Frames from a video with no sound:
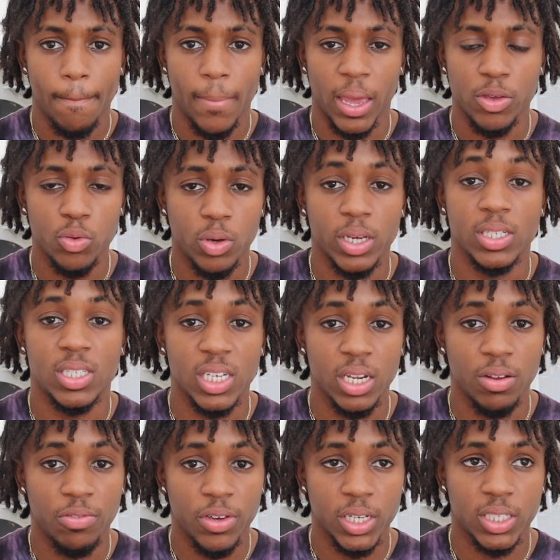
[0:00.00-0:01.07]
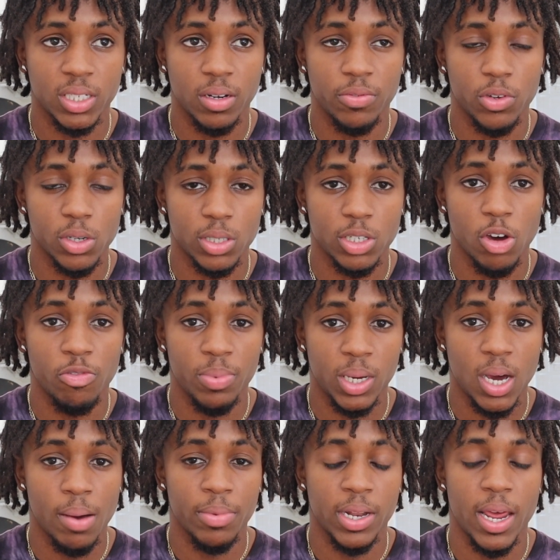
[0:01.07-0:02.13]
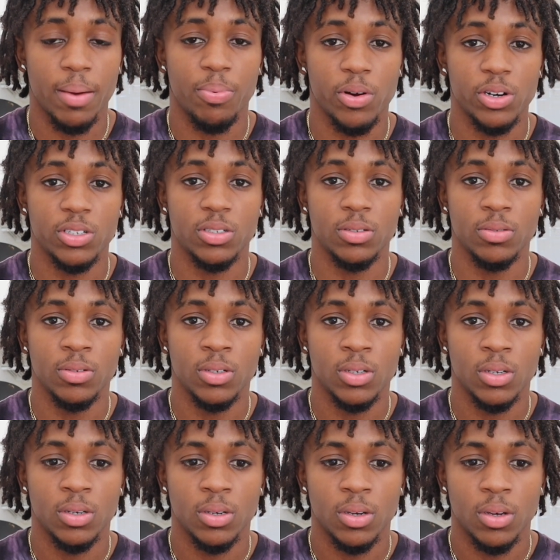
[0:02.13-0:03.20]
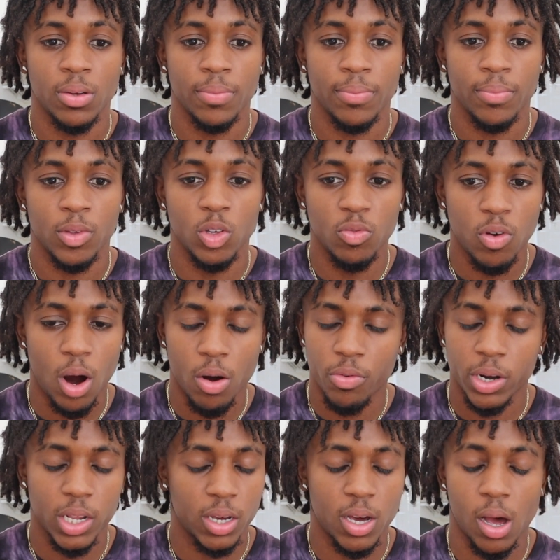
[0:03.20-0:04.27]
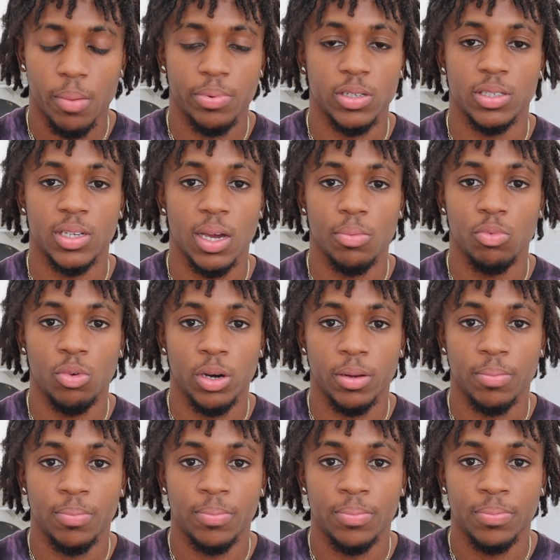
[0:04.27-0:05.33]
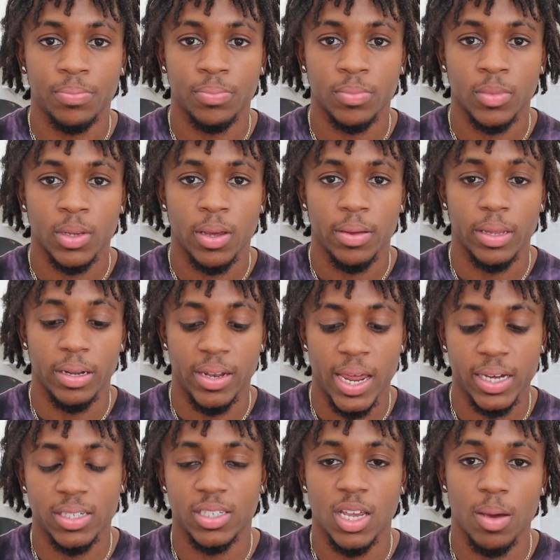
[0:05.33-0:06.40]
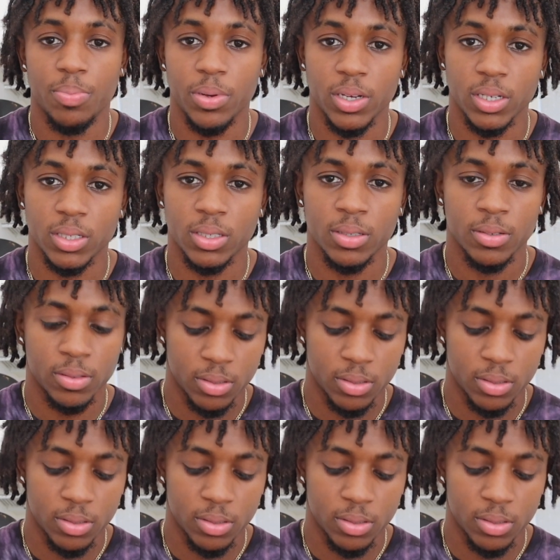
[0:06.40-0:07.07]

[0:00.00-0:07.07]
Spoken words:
and you can see the vision of yourself becoming that person, you've already accomplished step one. The next step is